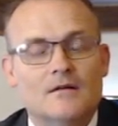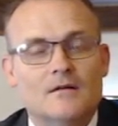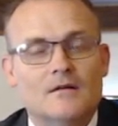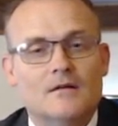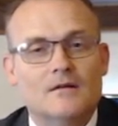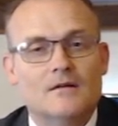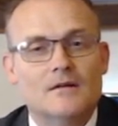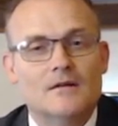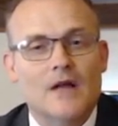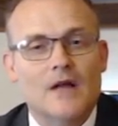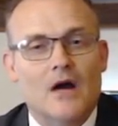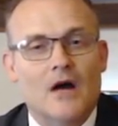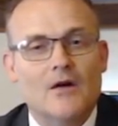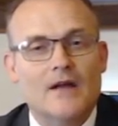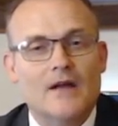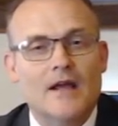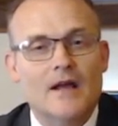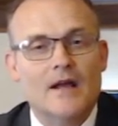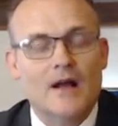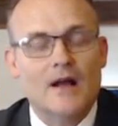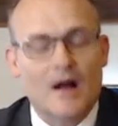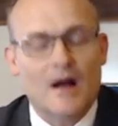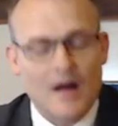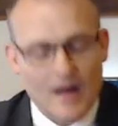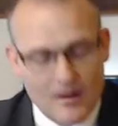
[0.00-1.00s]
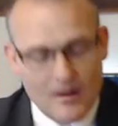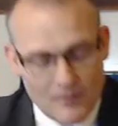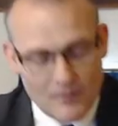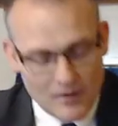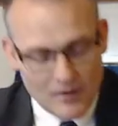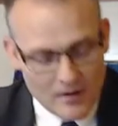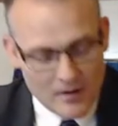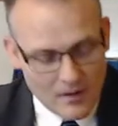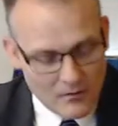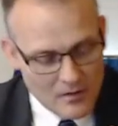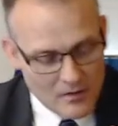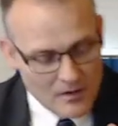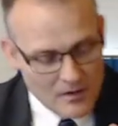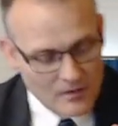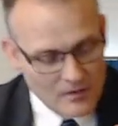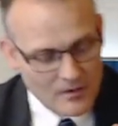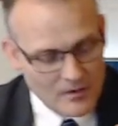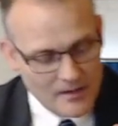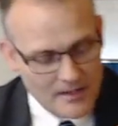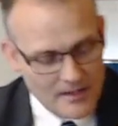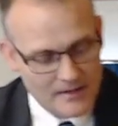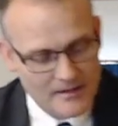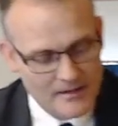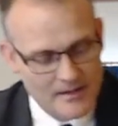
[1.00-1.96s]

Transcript: Now, again, I, I want to look at